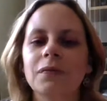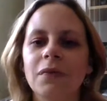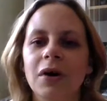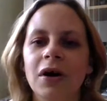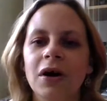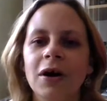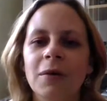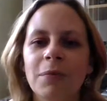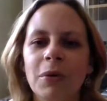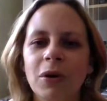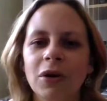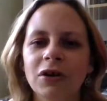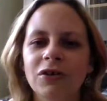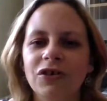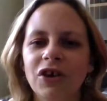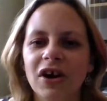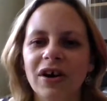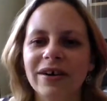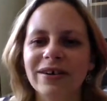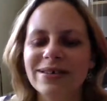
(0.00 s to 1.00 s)
I
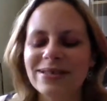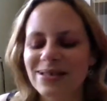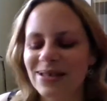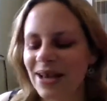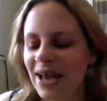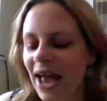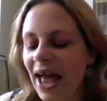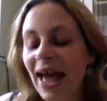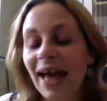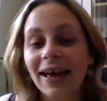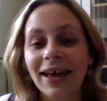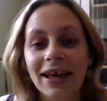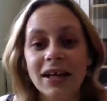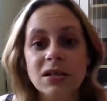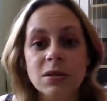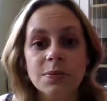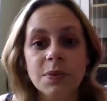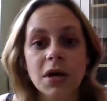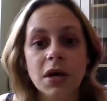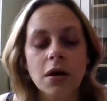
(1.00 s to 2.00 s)
apologise.
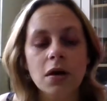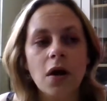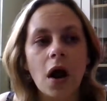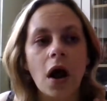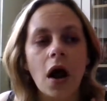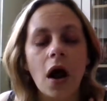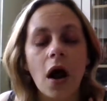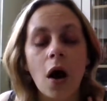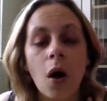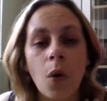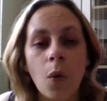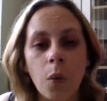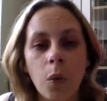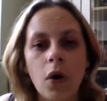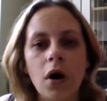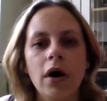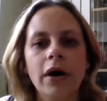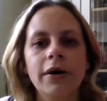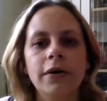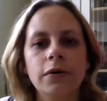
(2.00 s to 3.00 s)
It's been a
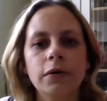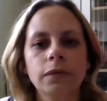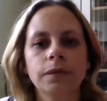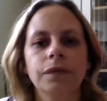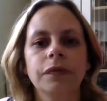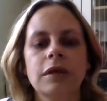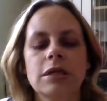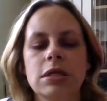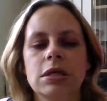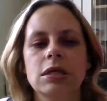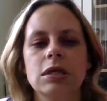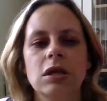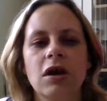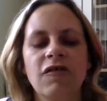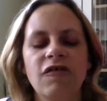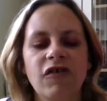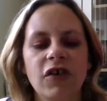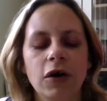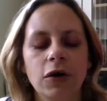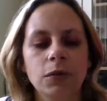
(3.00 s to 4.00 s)
while since I
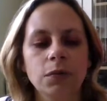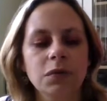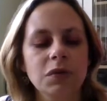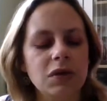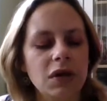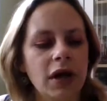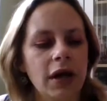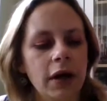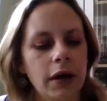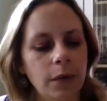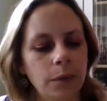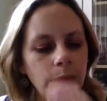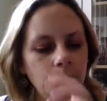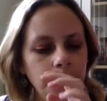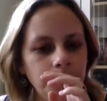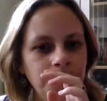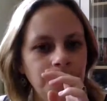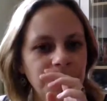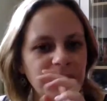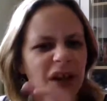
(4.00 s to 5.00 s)
filmed.
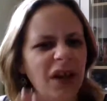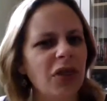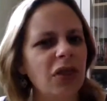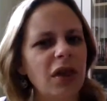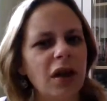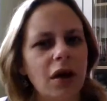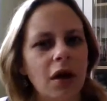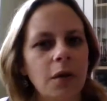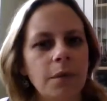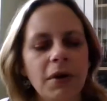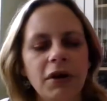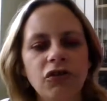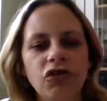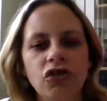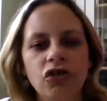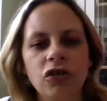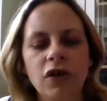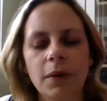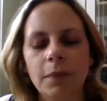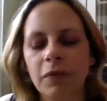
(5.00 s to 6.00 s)
I think I
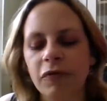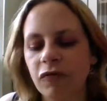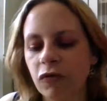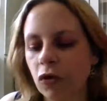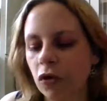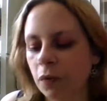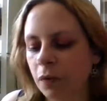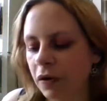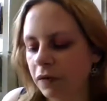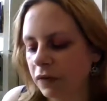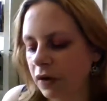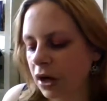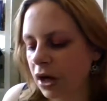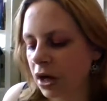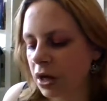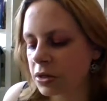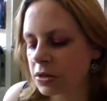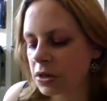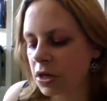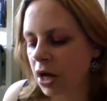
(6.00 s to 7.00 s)
mentioned it before in my
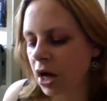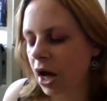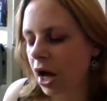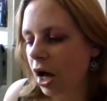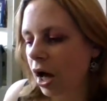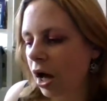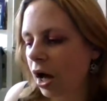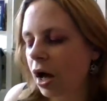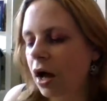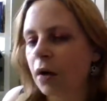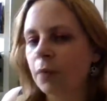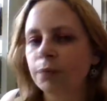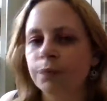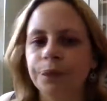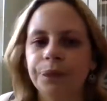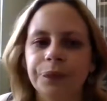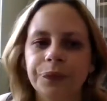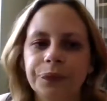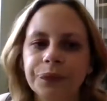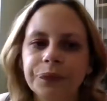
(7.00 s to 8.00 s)
videos. Um,
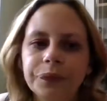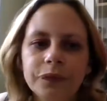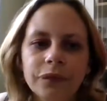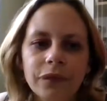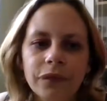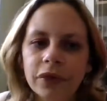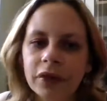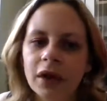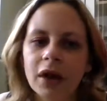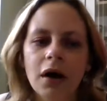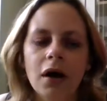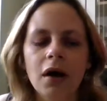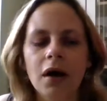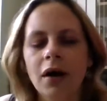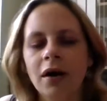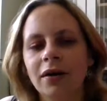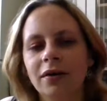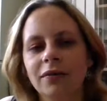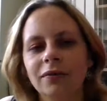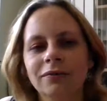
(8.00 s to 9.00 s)

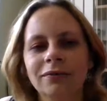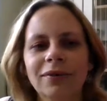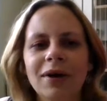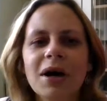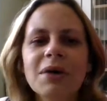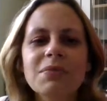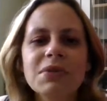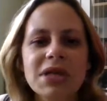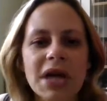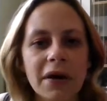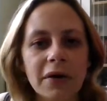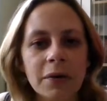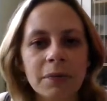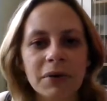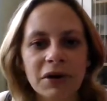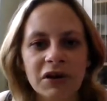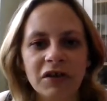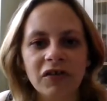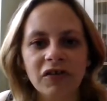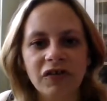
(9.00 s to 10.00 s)
I'm
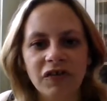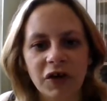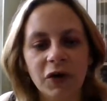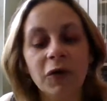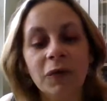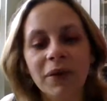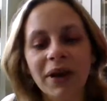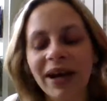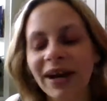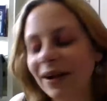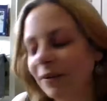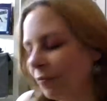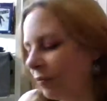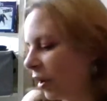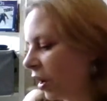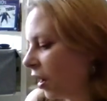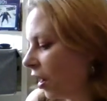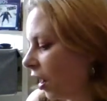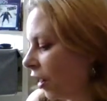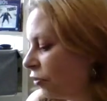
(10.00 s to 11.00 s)
terrible at filming,
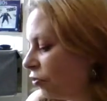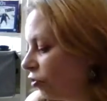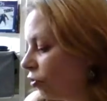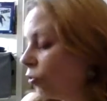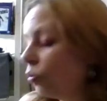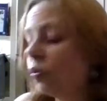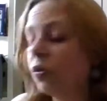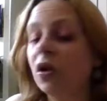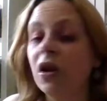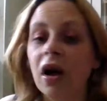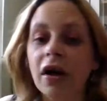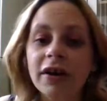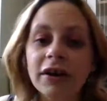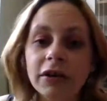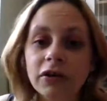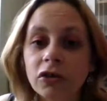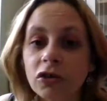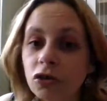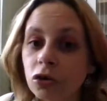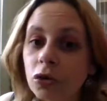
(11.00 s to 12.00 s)
but I do like
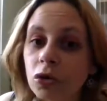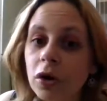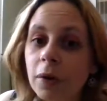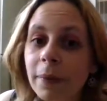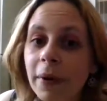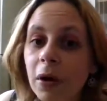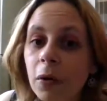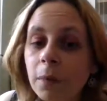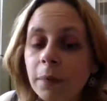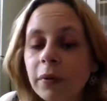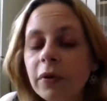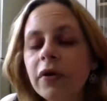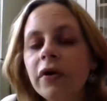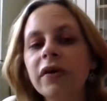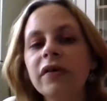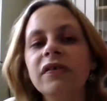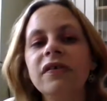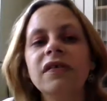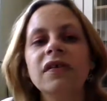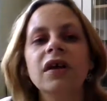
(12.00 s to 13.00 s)
to talk about
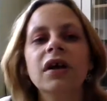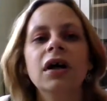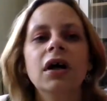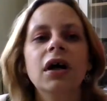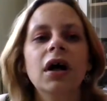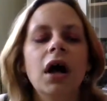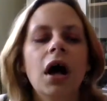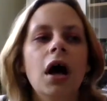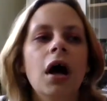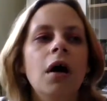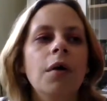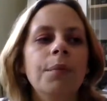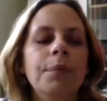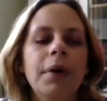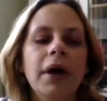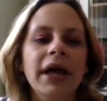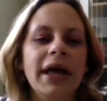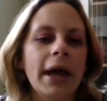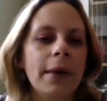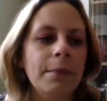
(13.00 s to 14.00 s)
books.
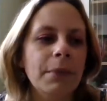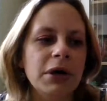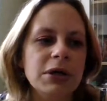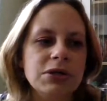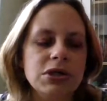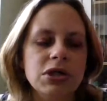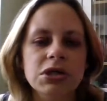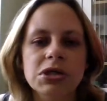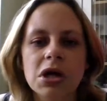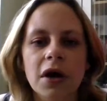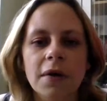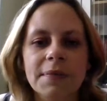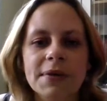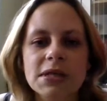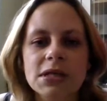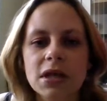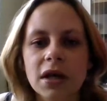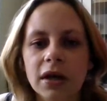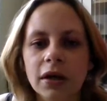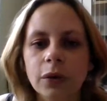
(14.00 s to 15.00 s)
But again, most of the time
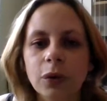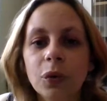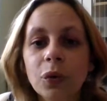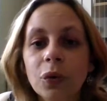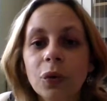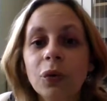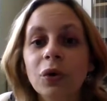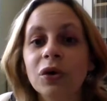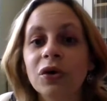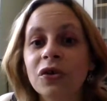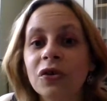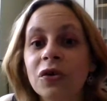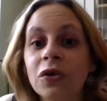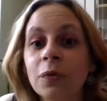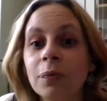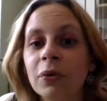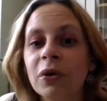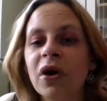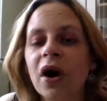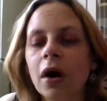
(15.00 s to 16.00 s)
it's like, oh, look at the
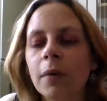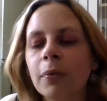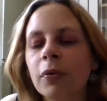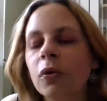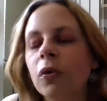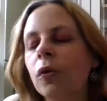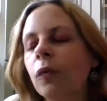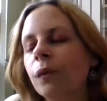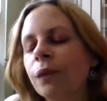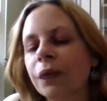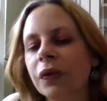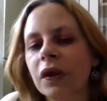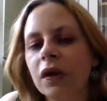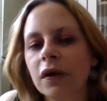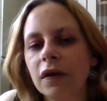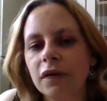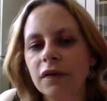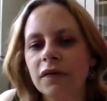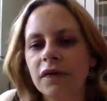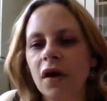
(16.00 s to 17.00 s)
new book I bought.
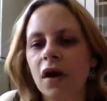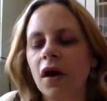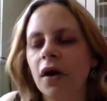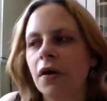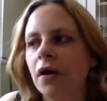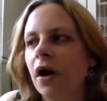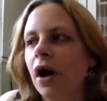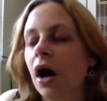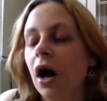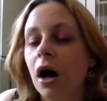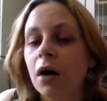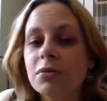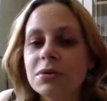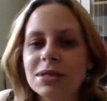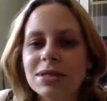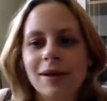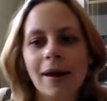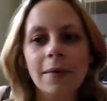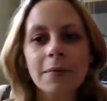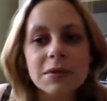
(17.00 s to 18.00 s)
So I was
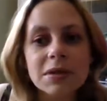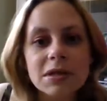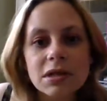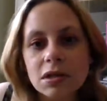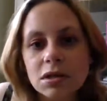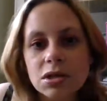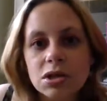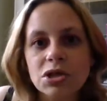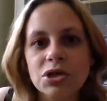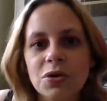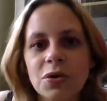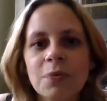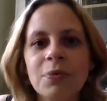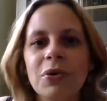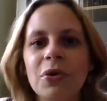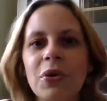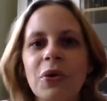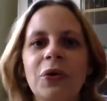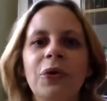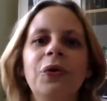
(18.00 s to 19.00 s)
tempted to do a
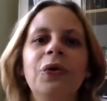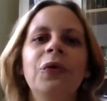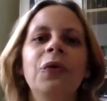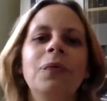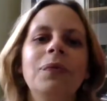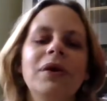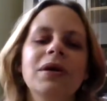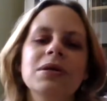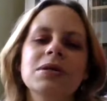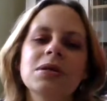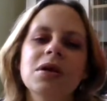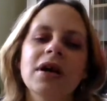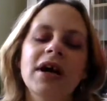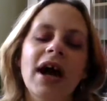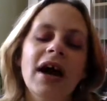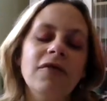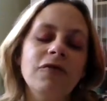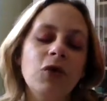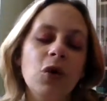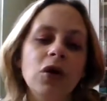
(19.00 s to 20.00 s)
book haul because I
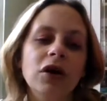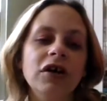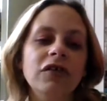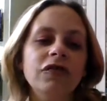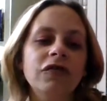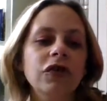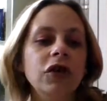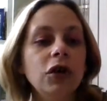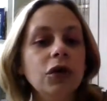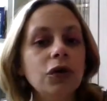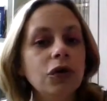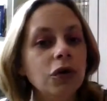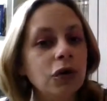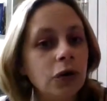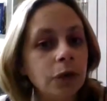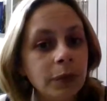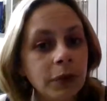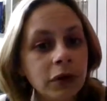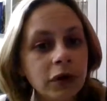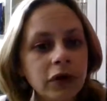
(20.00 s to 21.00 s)
have quite a few
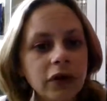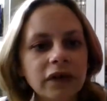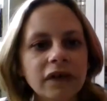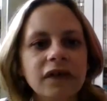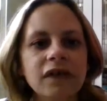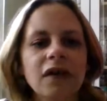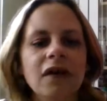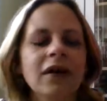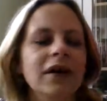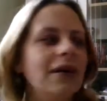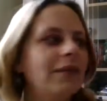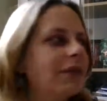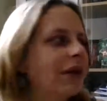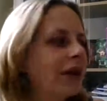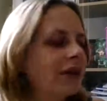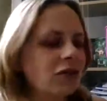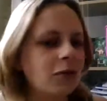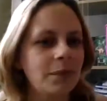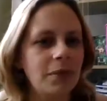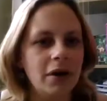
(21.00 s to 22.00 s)
new books. I even
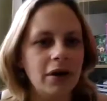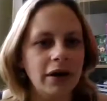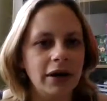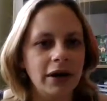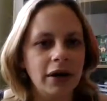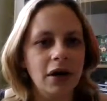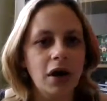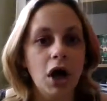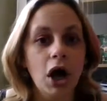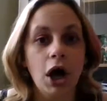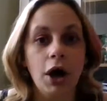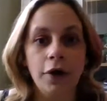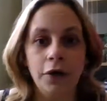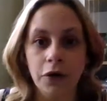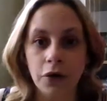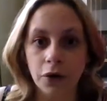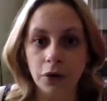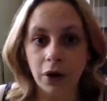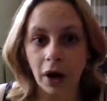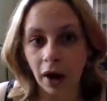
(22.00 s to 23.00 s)
had to buy a
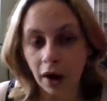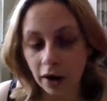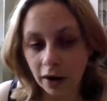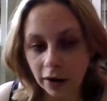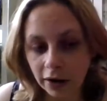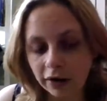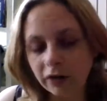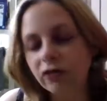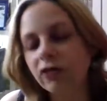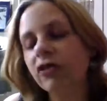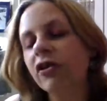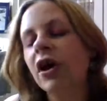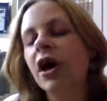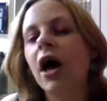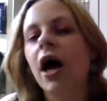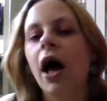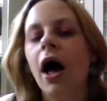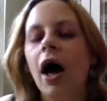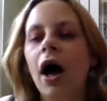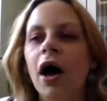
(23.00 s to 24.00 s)
new cart
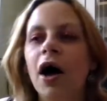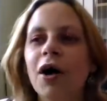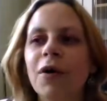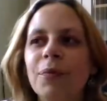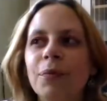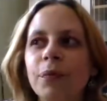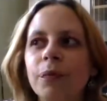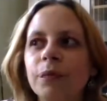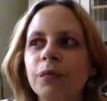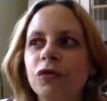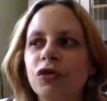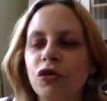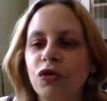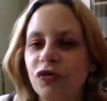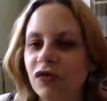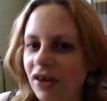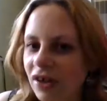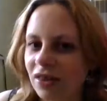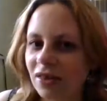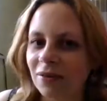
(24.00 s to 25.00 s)
to
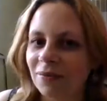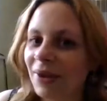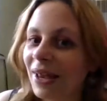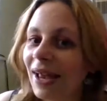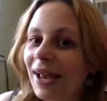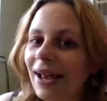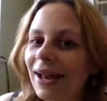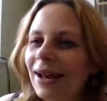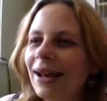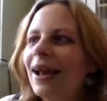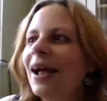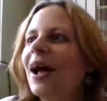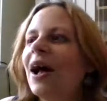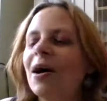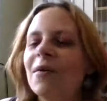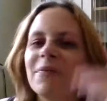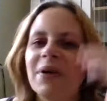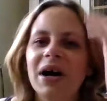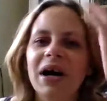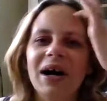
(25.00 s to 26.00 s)
fit them in.
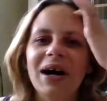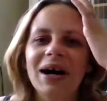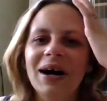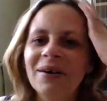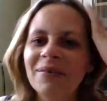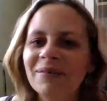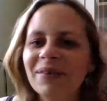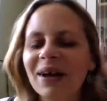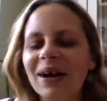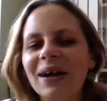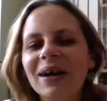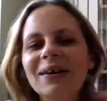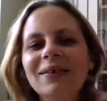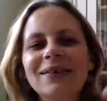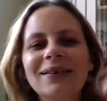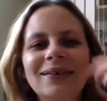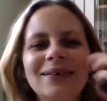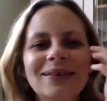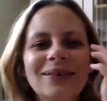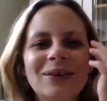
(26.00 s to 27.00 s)
But I'm like,
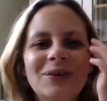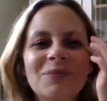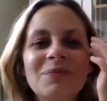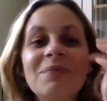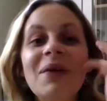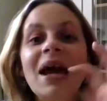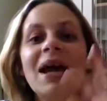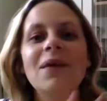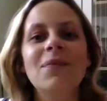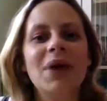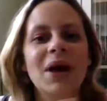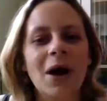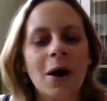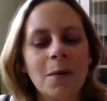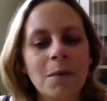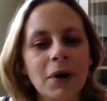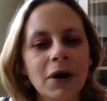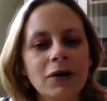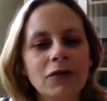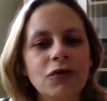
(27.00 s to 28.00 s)
oh, maybe I
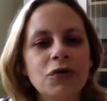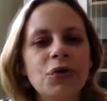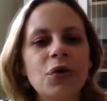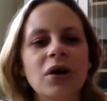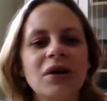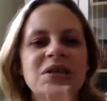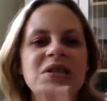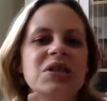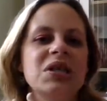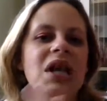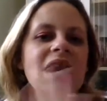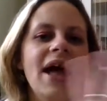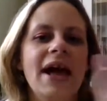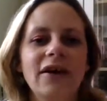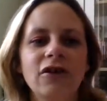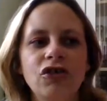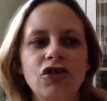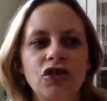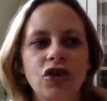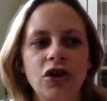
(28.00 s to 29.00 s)
might do a
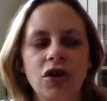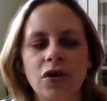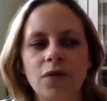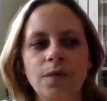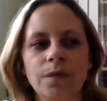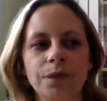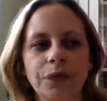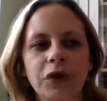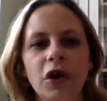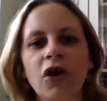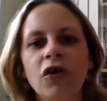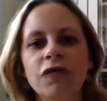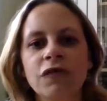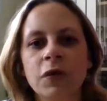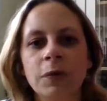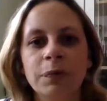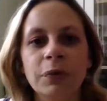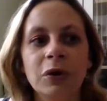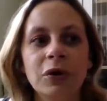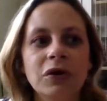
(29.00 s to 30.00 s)
selection of
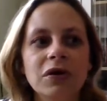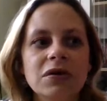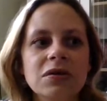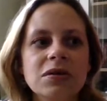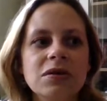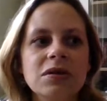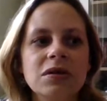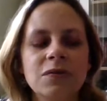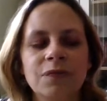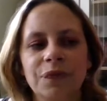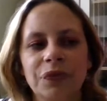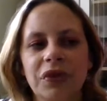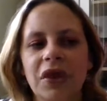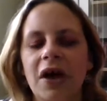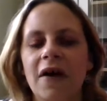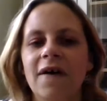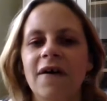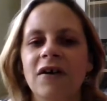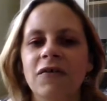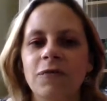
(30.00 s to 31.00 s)
the books
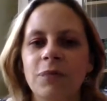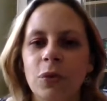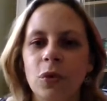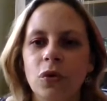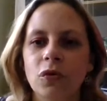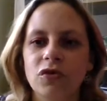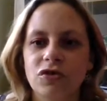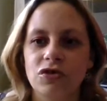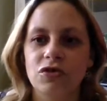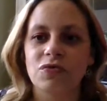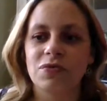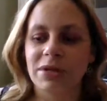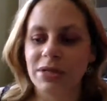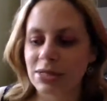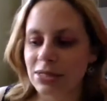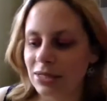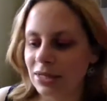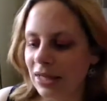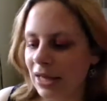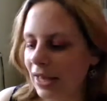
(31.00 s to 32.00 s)
that I bought
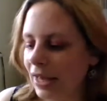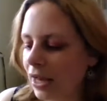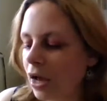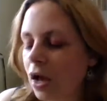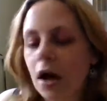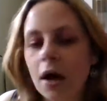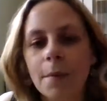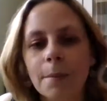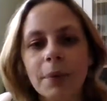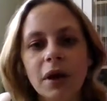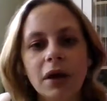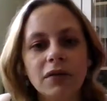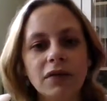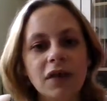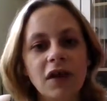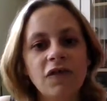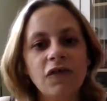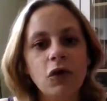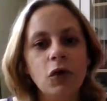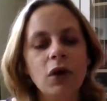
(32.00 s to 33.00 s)
recently. But
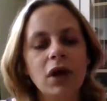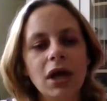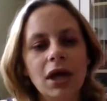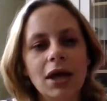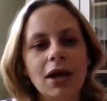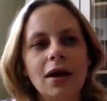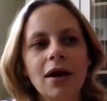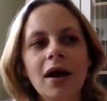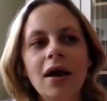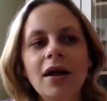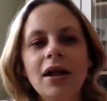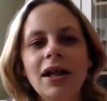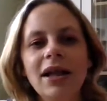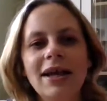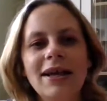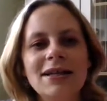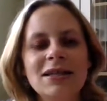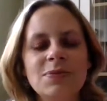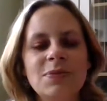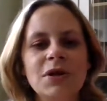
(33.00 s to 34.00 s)
if you're here,
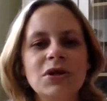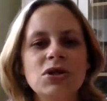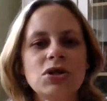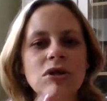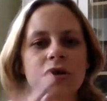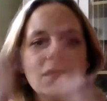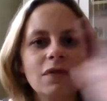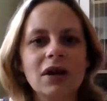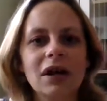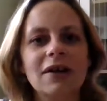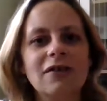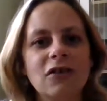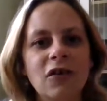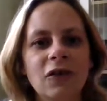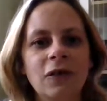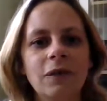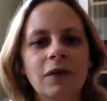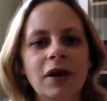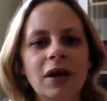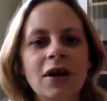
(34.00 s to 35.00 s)
it's because you've clicked on
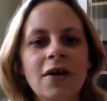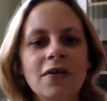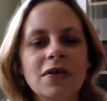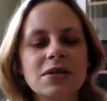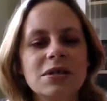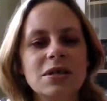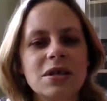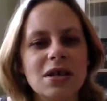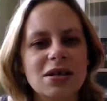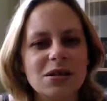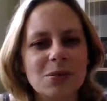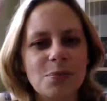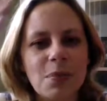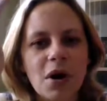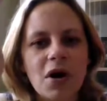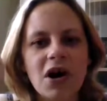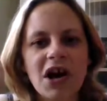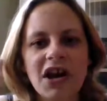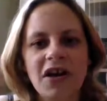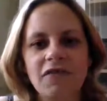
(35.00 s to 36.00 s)
the video that says
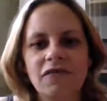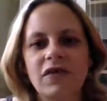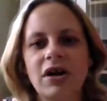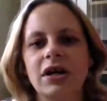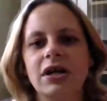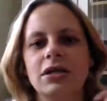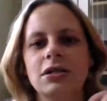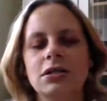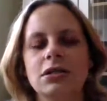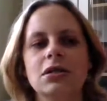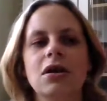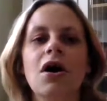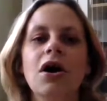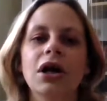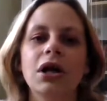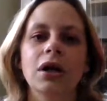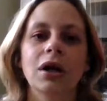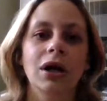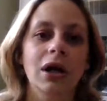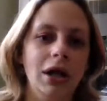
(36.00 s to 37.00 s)
My
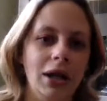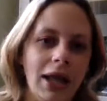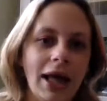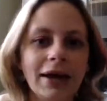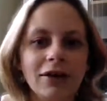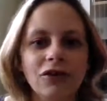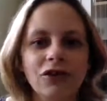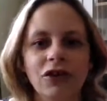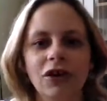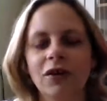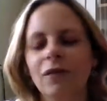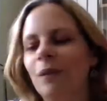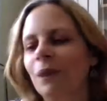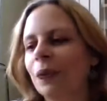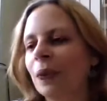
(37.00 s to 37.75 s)
Frankenstein Collection.